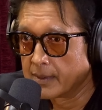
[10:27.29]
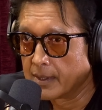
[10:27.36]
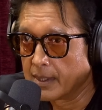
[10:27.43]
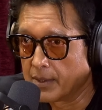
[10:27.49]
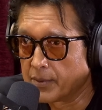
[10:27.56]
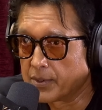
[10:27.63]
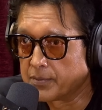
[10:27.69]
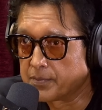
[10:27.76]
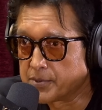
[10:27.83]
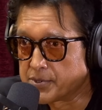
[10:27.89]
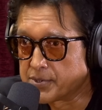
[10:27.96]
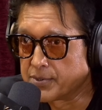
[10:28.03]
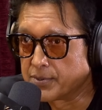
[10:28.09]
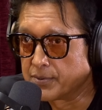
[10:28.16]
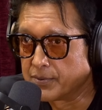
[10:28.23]
I want to
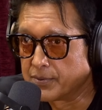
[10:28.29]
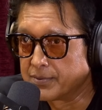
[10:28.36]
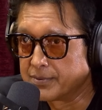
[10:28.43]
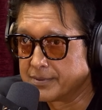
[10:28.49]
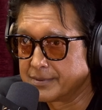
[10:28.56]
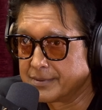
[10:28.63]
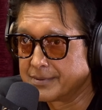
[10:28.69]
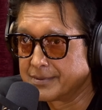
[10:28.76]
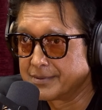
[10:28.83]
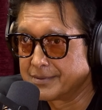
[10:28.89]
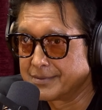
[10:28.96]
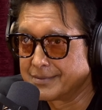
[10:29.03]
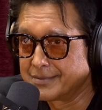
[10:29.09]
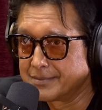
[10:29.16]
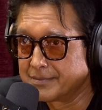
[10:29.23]
pursue
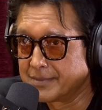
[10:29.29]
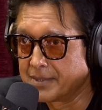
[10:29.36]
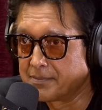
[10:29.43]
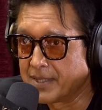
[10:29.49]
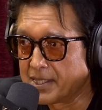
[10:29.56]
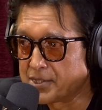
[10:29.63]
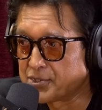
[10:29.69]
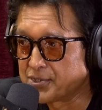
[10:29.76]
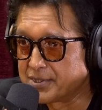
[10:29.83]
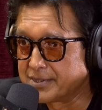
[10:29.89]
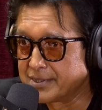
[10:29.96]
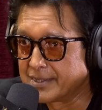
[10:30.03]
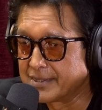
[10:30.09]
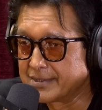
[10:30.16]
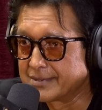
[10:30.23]
my
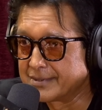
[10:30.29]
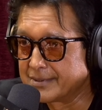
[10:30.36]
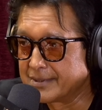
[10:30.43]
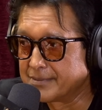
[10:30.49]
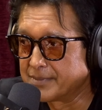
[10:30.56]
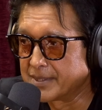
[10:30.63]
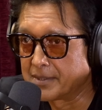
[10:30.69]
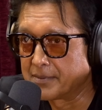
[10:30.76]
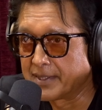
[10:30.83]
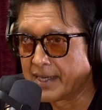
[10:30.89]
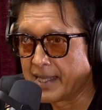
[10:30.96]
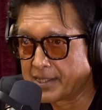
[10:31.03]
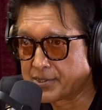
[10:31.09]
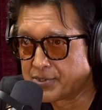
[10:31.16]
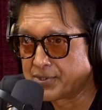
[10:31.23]
passion and become an
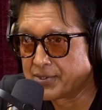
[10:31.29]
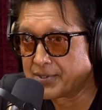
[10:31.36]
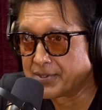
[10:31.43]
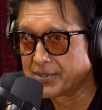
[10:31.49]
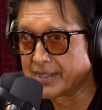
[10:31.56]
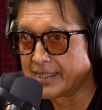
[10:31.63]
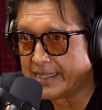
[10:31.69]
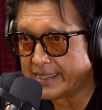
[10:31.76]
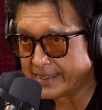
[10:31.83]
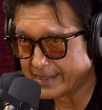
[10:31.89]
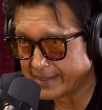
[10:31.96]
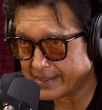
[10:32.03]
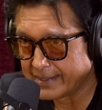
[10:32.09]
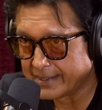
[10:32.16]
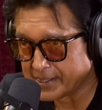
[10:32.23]
actor in
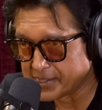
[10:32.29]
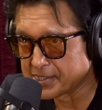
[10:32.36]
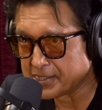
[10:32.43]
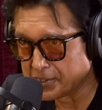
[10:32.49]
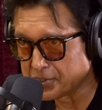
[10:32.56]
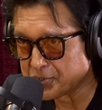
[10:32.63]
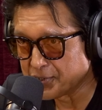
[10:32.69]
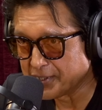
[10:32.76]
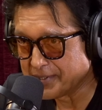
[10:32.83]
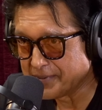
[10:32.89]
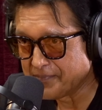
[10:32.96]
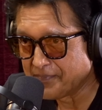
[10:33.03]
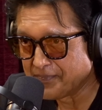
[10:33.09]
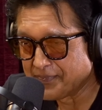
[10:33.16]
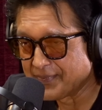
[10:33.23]
this country.
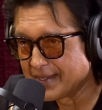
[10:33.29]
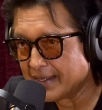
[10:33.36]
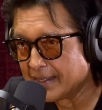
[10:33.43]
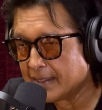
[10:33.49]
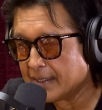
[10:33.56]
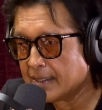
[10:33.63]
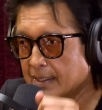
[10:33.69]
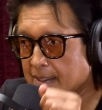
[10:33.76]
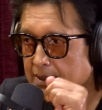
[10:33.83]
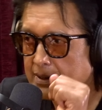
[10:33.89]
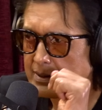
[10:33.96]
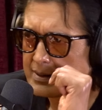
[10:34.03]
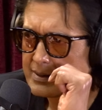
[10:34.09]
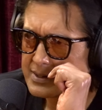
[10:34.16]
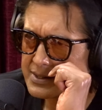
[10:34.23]
Yeah.
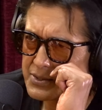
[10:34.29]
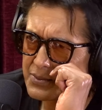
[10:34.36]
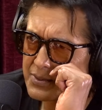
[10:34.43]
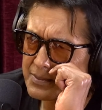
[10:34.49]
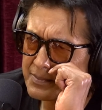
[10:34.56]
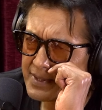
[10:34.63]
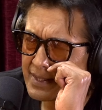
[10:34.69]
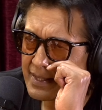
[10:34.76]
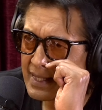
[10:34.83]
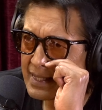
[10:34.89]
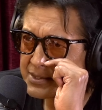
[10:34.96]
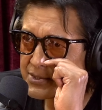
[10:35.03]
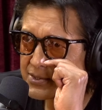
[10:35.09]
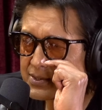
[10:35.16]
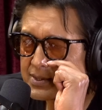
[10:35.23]
So you want to be an
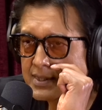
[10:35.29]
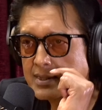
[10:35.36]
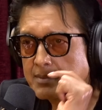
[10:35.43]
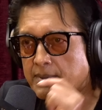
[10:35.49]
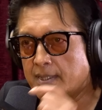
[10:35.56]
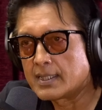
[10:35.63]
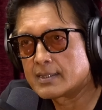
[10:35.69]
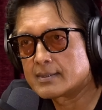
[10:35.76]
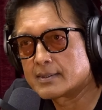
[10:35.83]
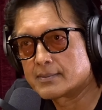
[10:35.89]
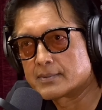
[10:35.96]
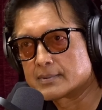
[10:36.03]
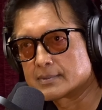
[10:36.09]
actor in Nepal?